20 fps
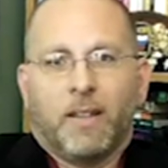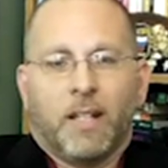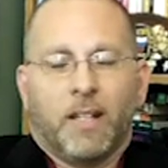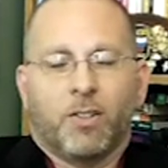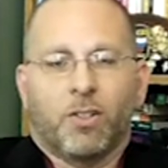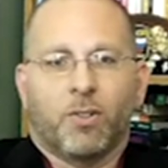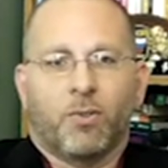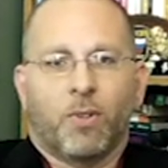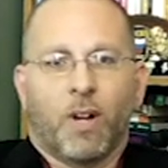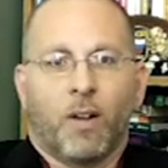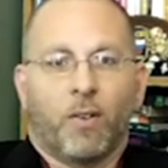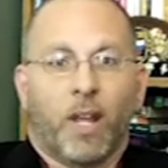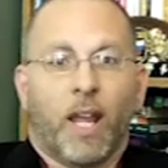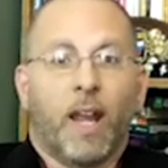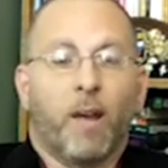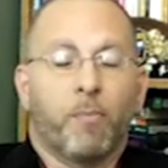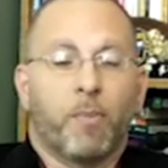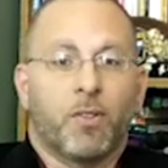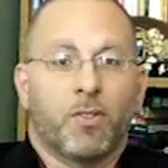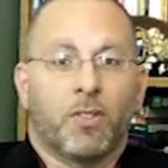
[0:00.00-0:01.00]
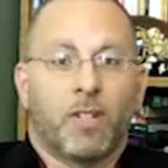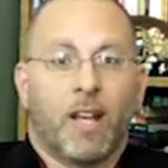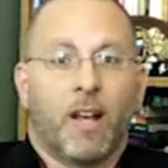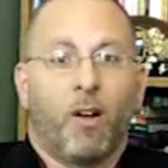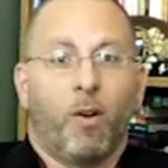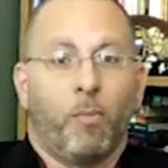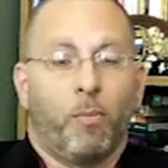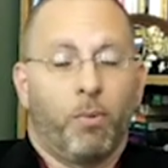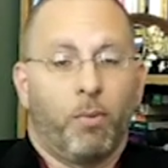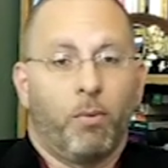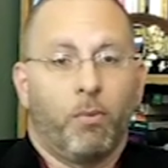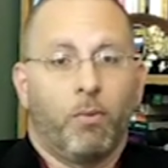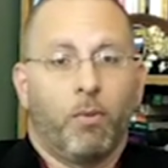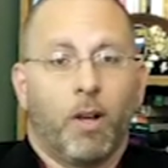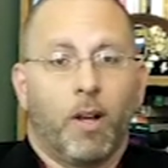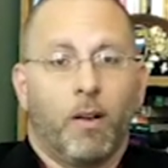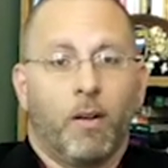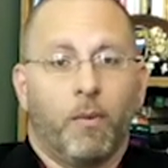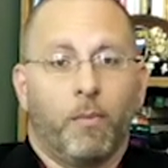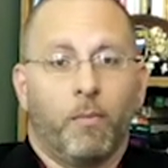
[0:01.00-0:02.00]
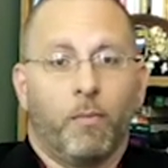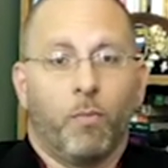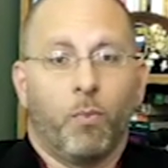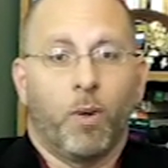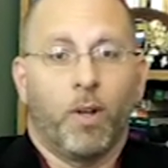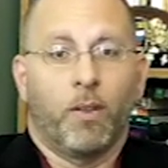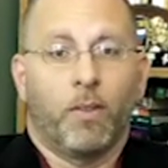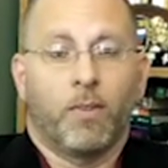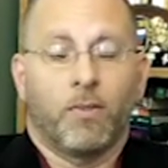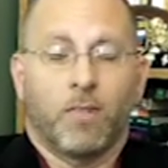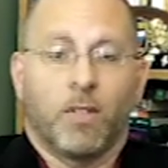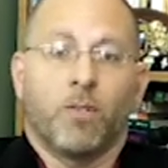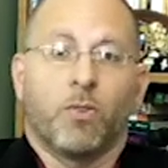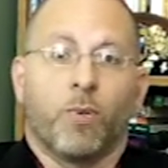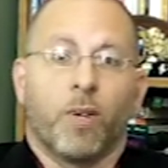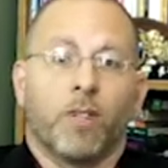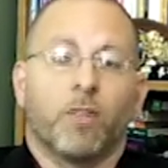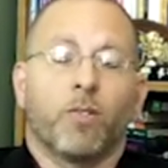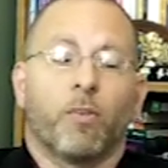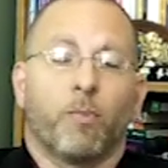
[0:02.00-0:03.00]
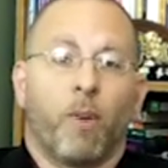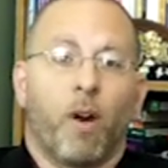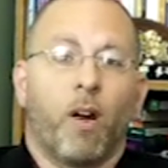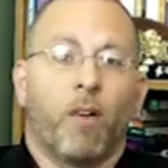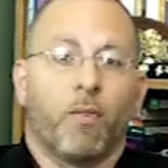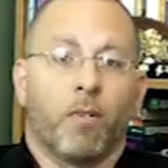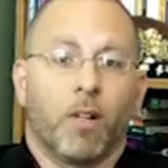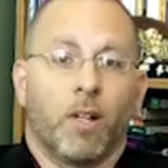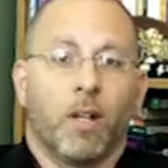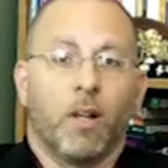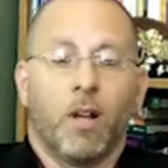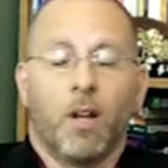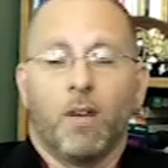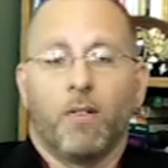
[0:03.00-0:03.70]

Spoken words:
things around campus to help with situational poverty.